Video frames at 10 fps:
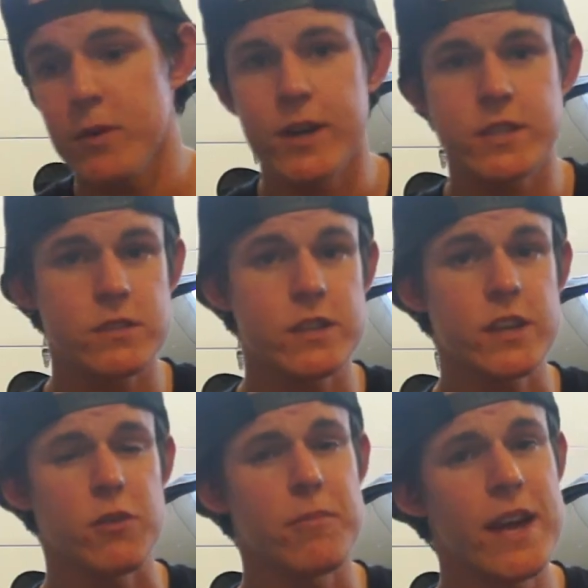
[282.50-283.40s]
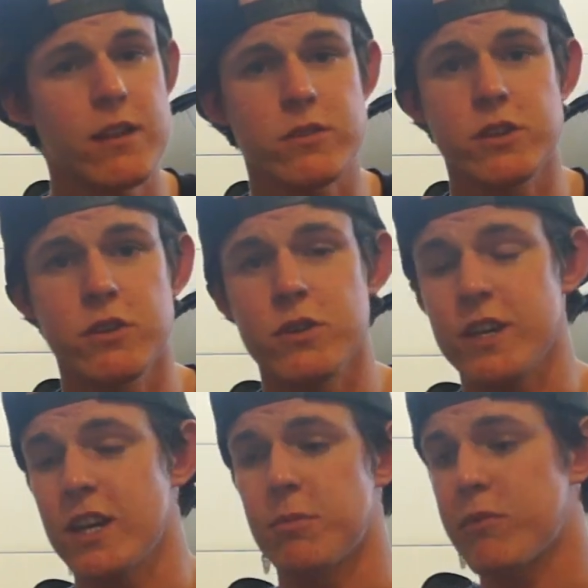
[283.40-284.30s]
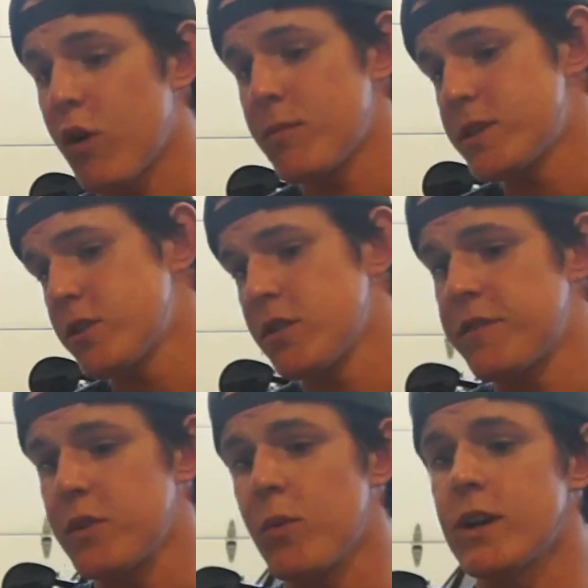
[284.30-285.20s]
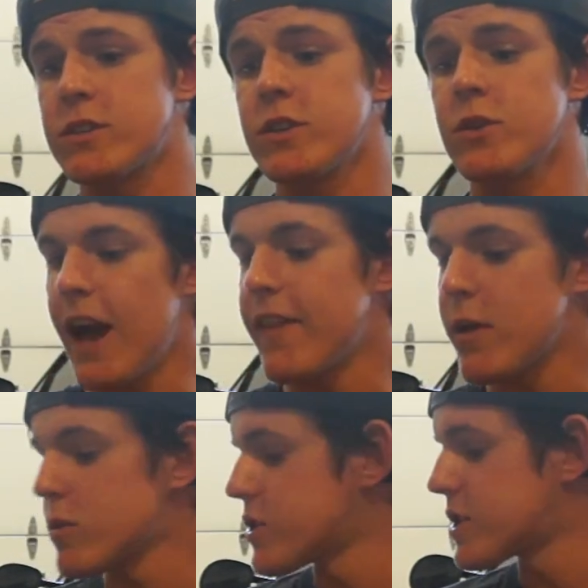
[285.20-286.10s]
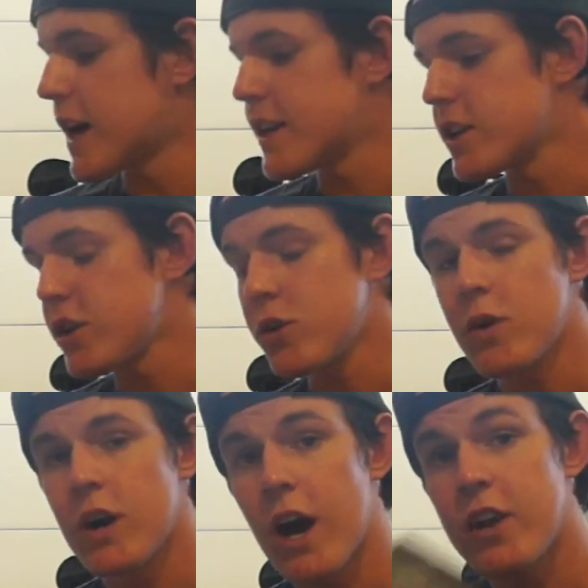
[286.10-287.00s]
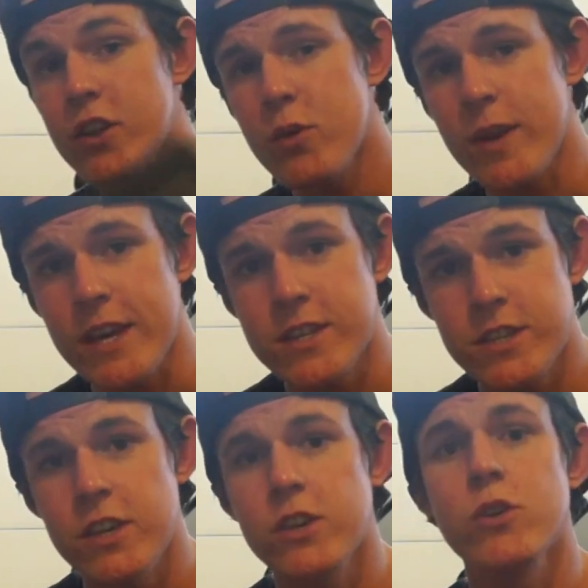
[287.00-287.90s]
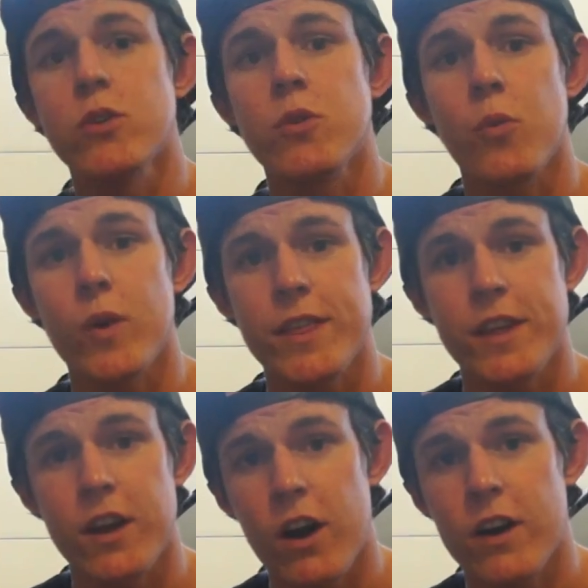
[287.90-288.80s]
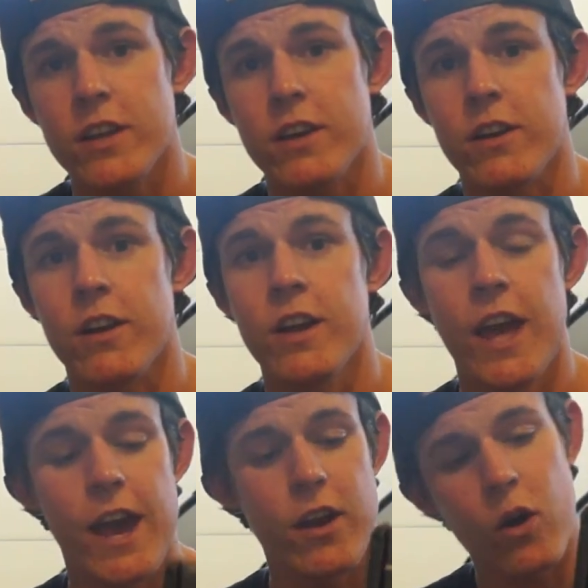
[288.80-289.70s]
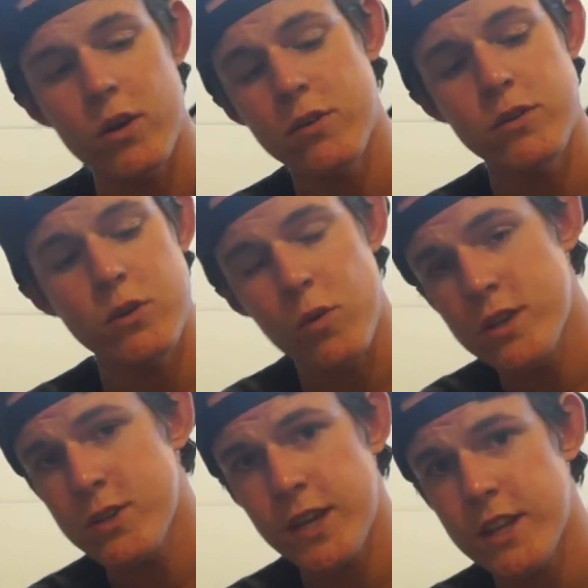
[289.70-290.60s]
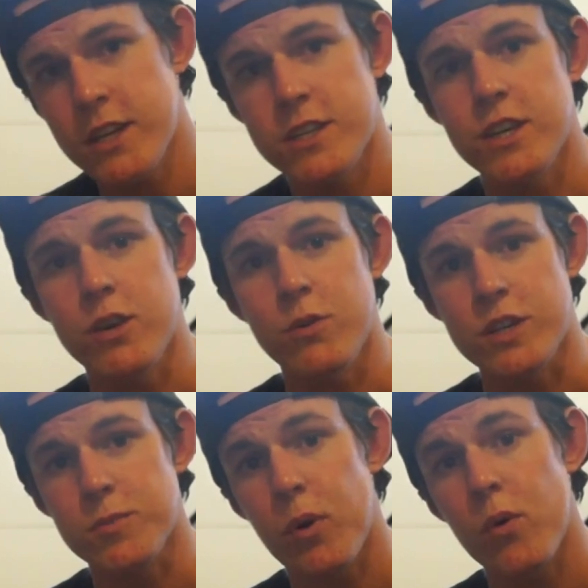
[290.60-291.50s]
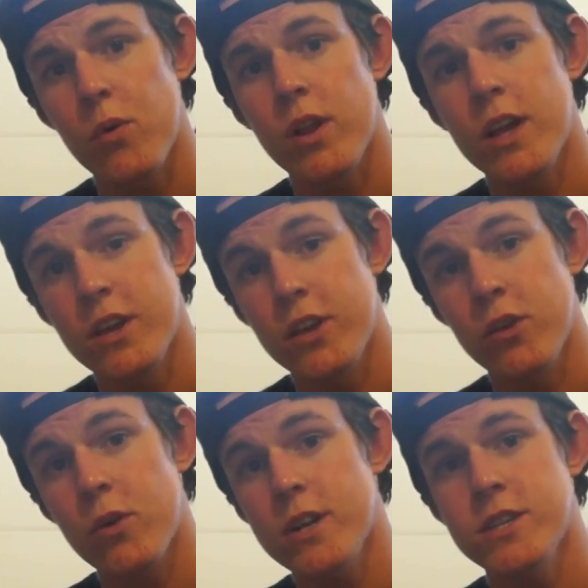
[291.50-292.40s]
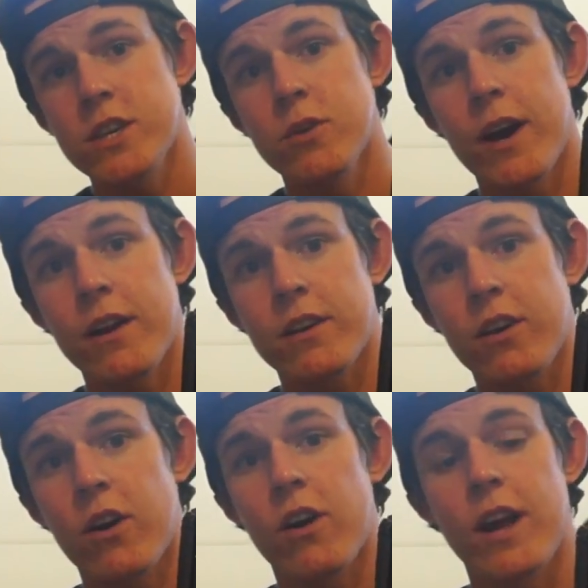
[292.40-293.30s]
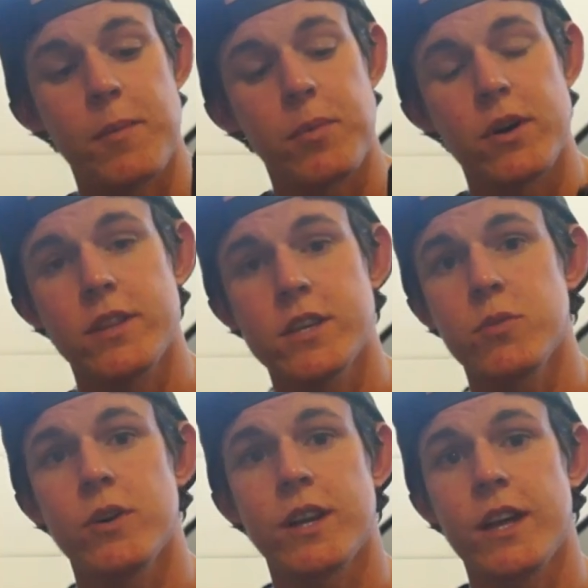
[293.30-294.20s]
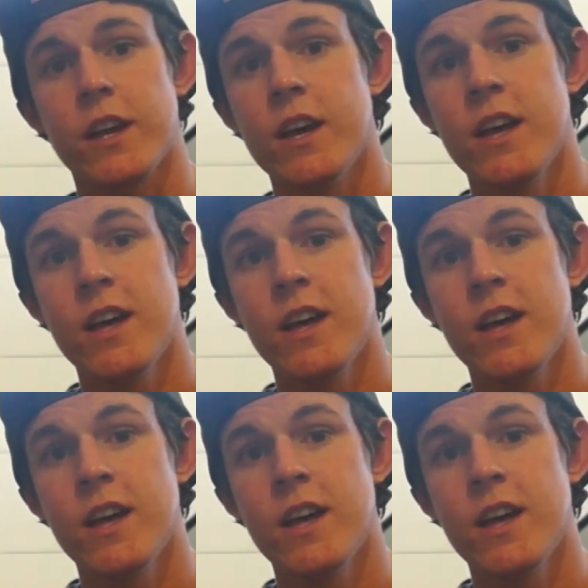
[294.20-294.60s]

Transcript: EWS delete, your manual tune, you can get a performance tune if you want to, and they will send you a new ECU with it on here. And all you do once you get the ECU is pull your ECU out of the car and put this one in.